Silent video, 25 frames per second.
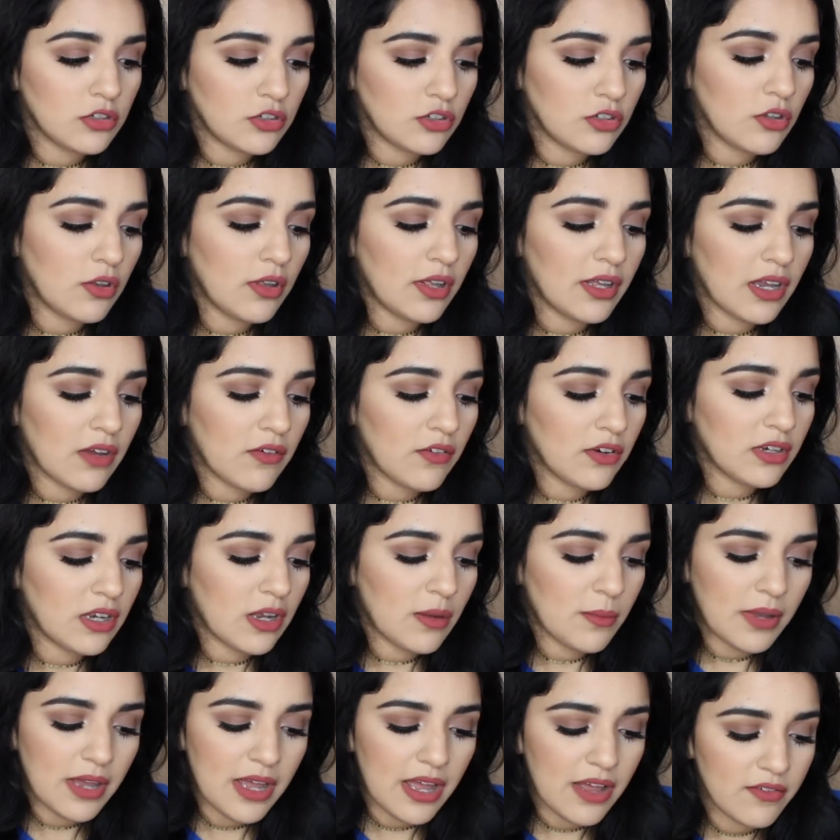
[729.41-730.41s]
So like every
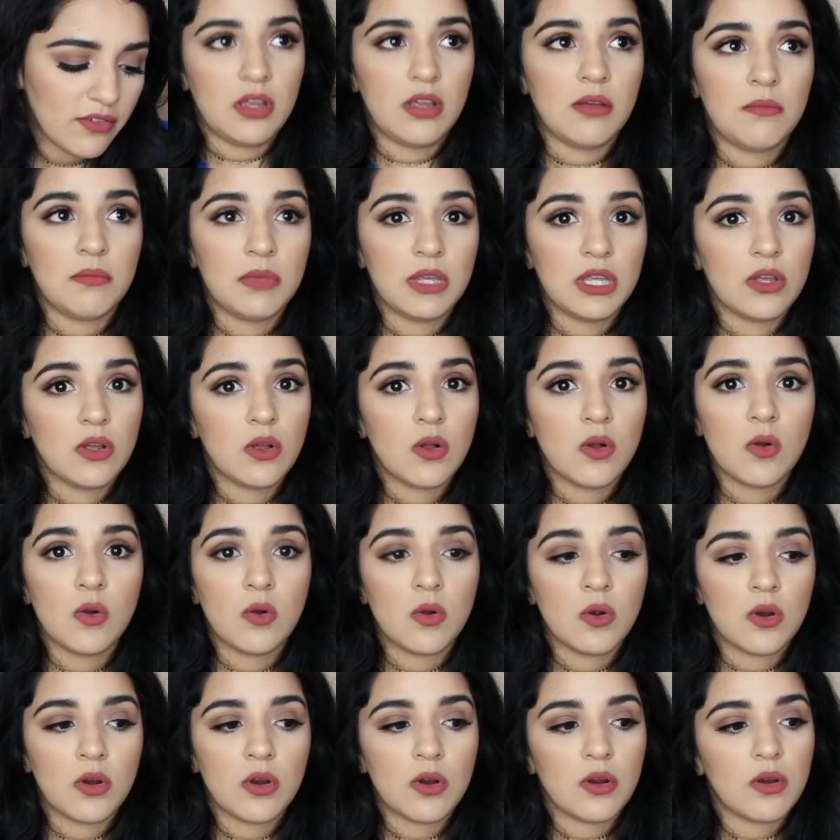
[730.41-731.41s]
time I have a meal
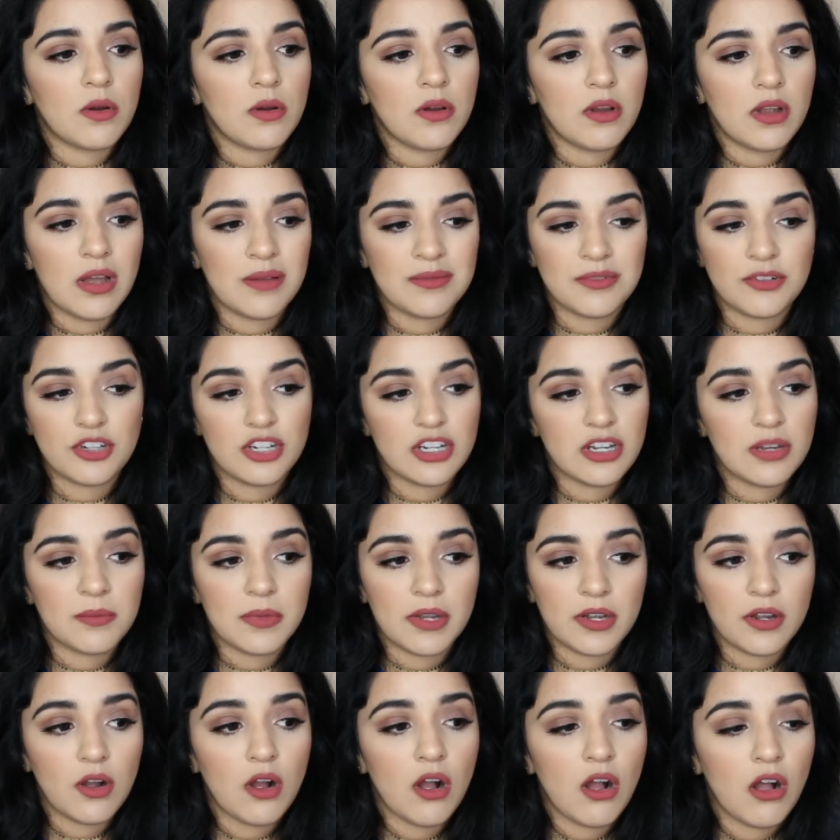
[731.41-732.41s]
or I'm drinking
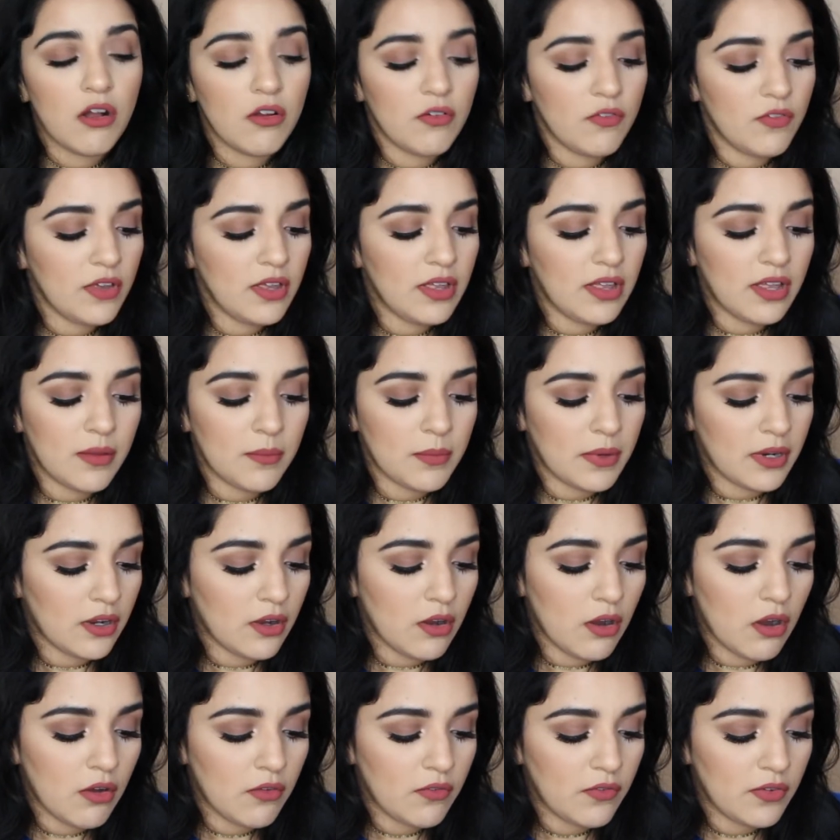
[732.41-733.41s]
my coffee, like my
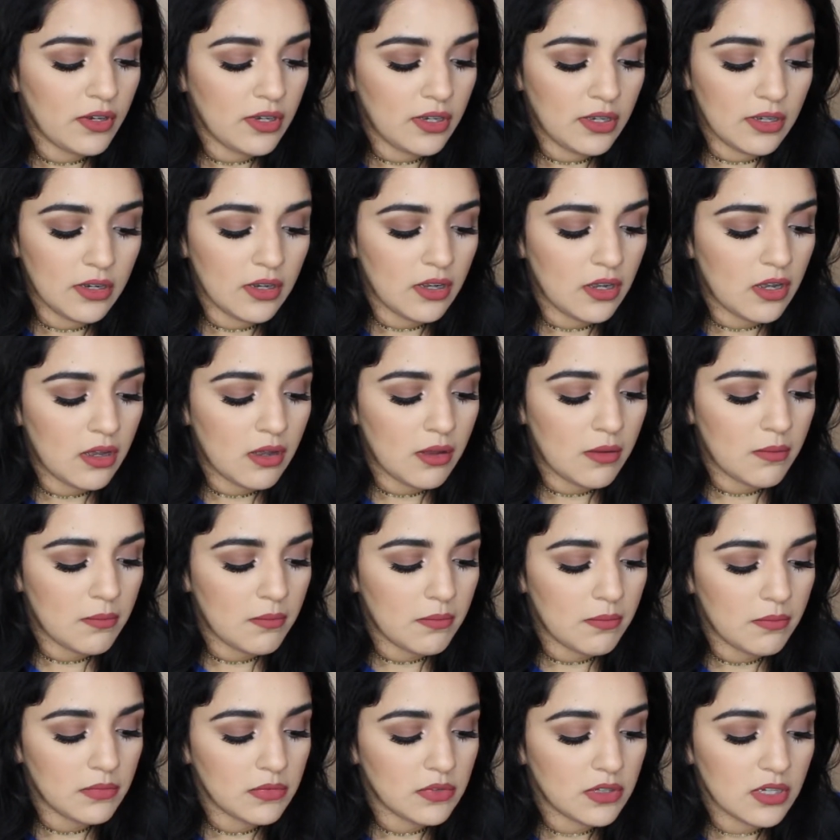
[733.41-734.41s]
coffee
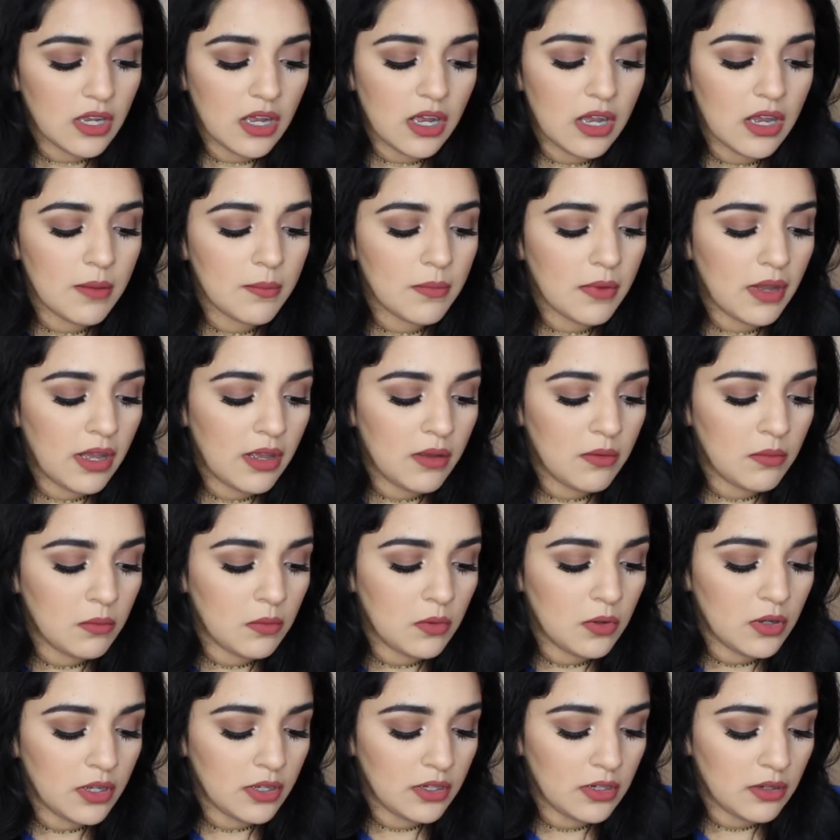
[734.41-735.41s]
time, I
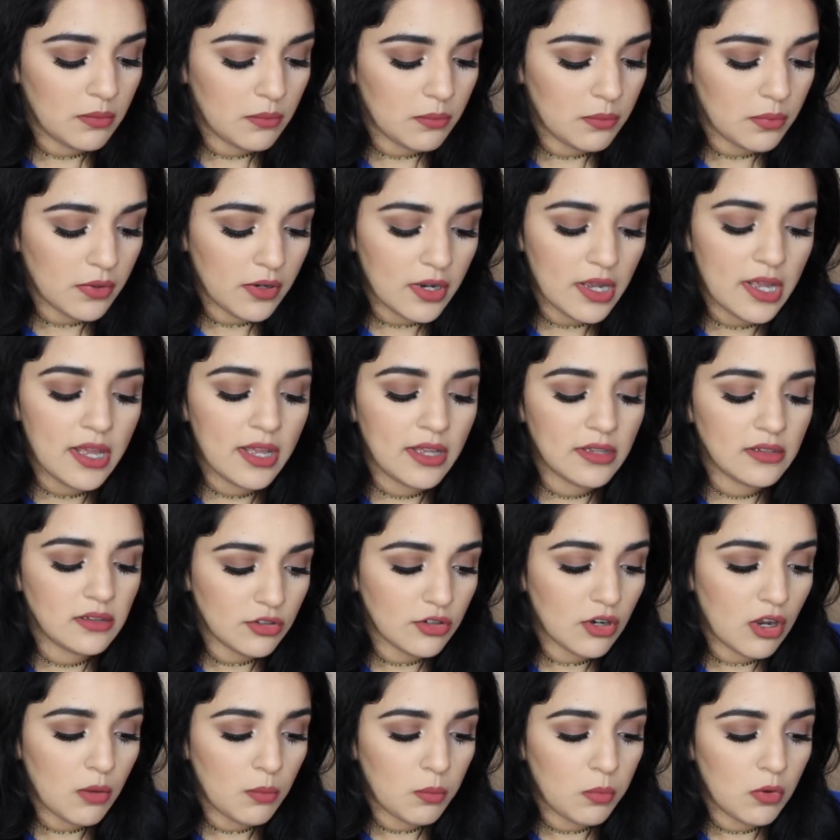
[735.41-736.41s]
would press
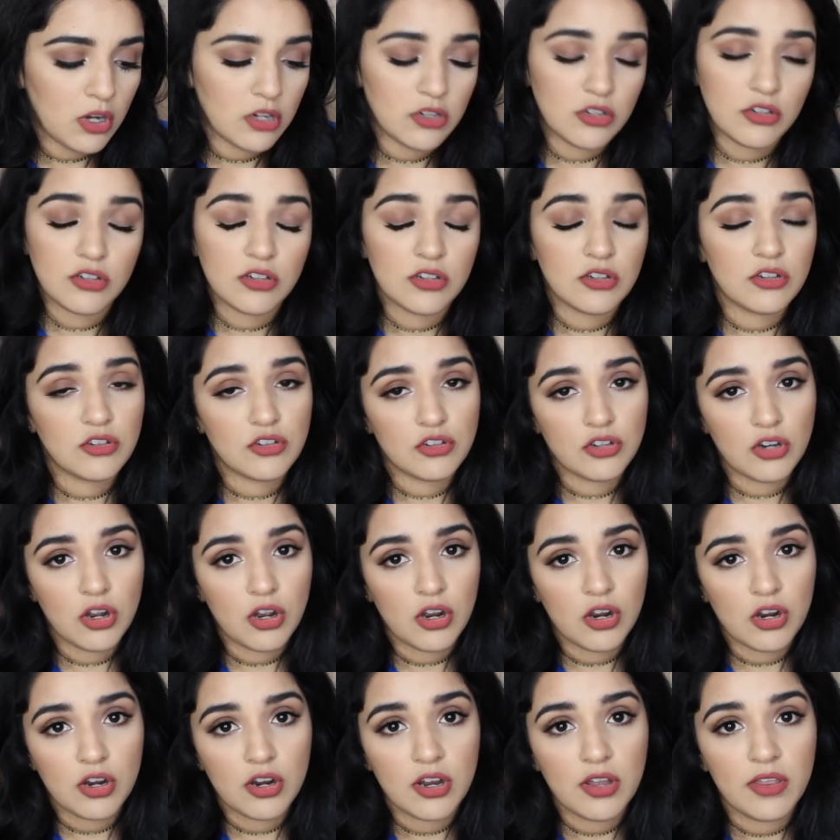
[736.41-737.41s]
stopwatch to
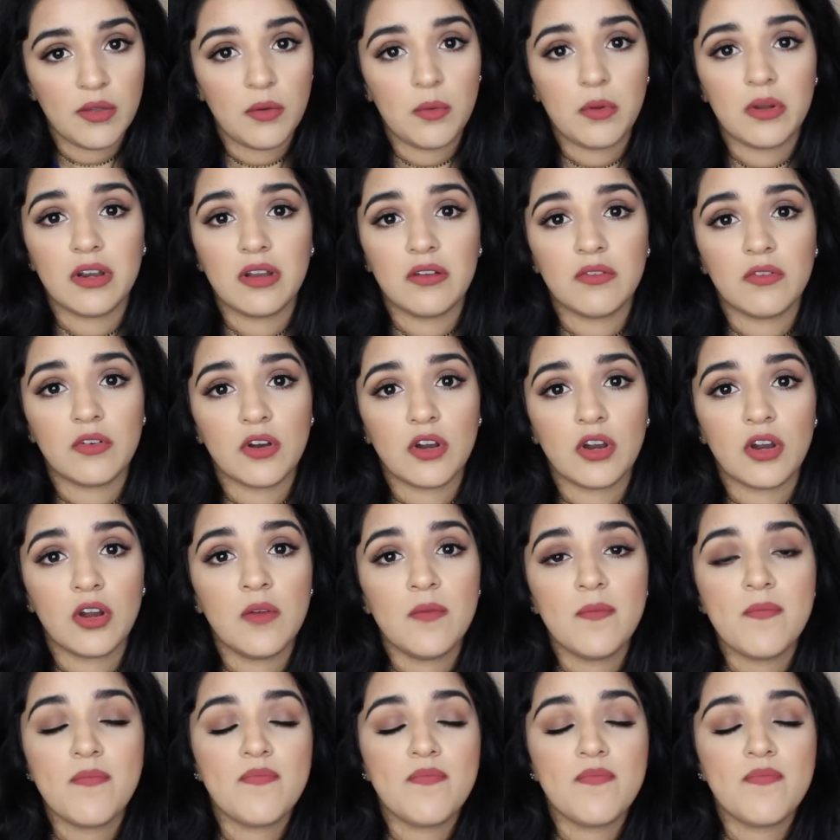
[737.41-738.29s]
start, and then whenever